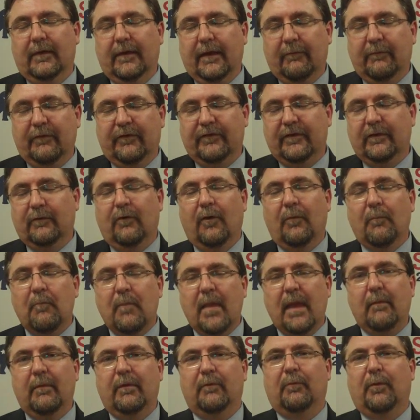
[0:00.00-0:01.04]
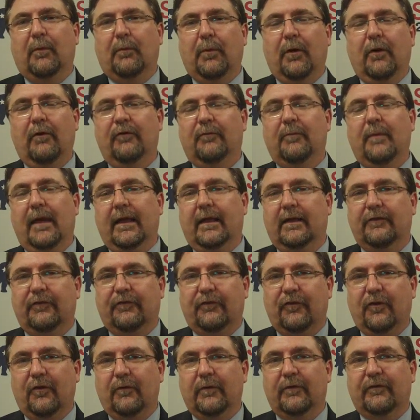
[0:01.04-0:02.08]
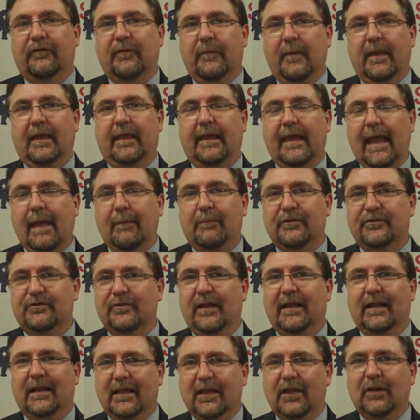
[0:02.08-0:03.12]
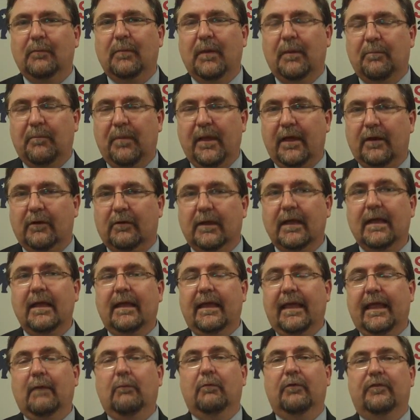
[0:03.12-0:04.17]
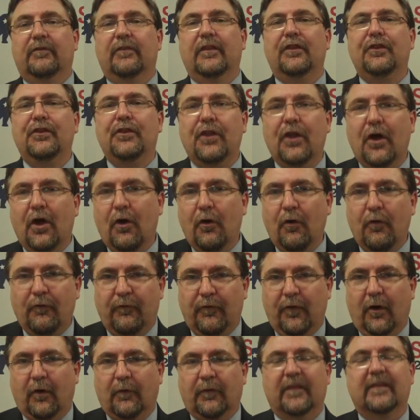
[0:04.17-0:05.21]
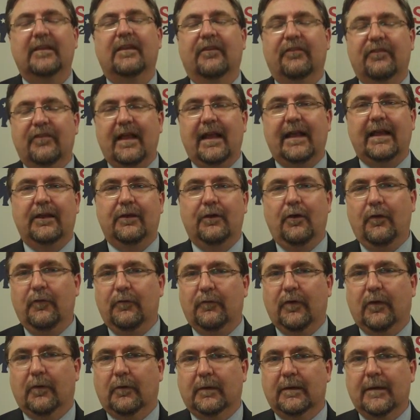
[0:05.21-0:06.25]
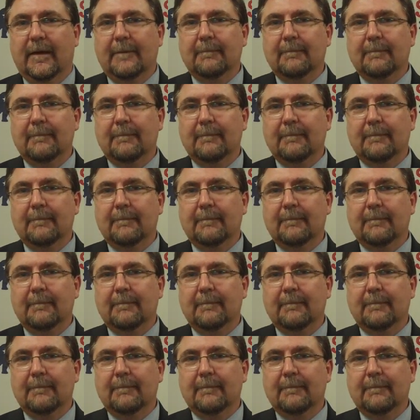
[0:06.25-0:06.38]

every single amendment proposed by conservatives to make cap and trade a little bit better. He was the no vote, the deciding no vote.